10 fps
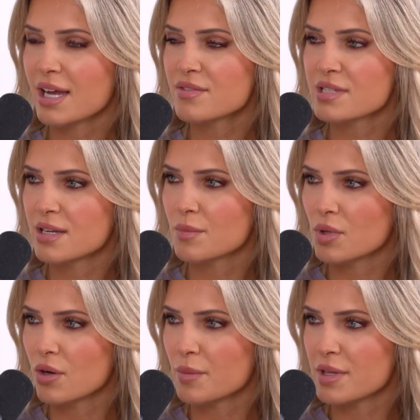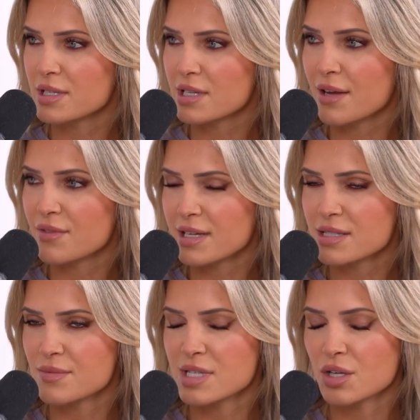have seen it blow up. I have like
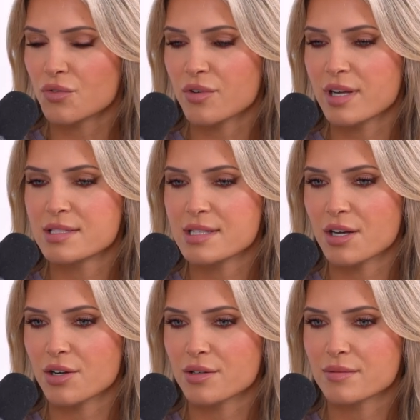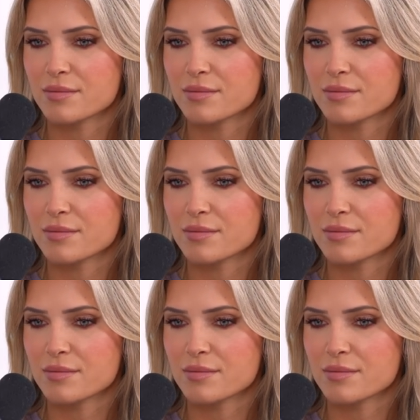some dental friends that are